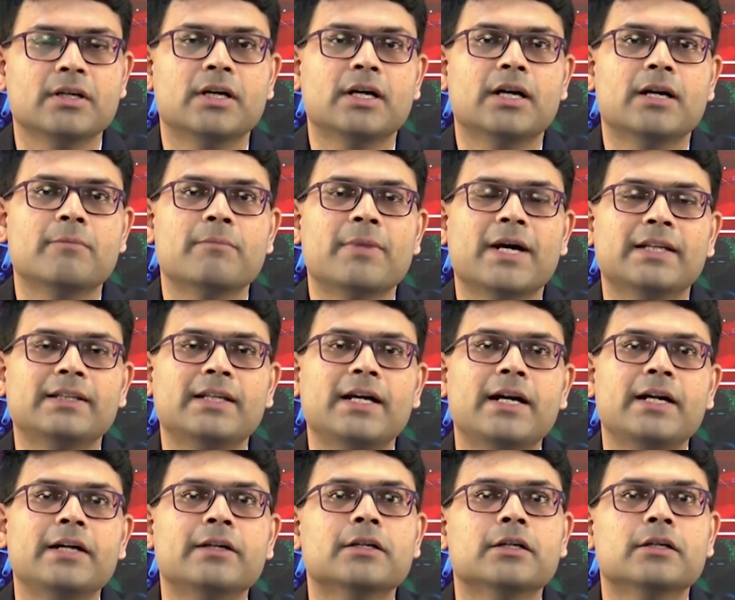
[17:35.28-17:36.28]
and by
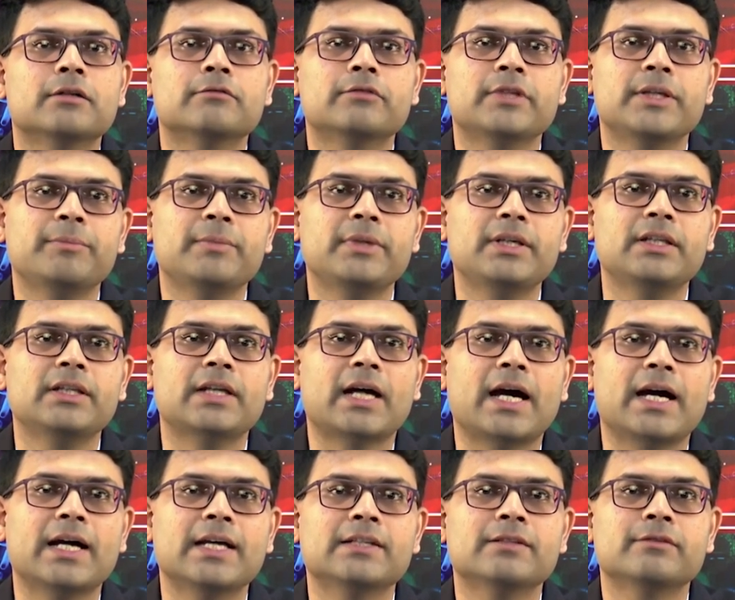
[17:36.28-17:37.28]
that uh, we mean
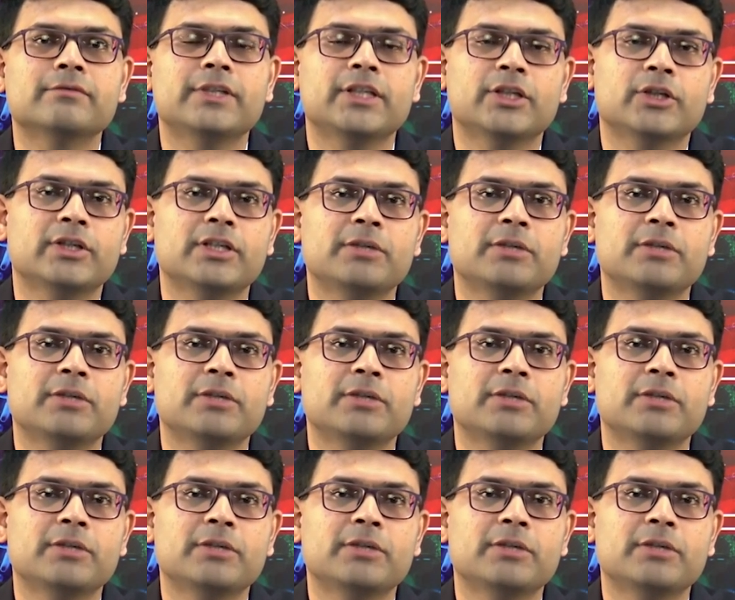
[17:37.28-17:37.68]
as we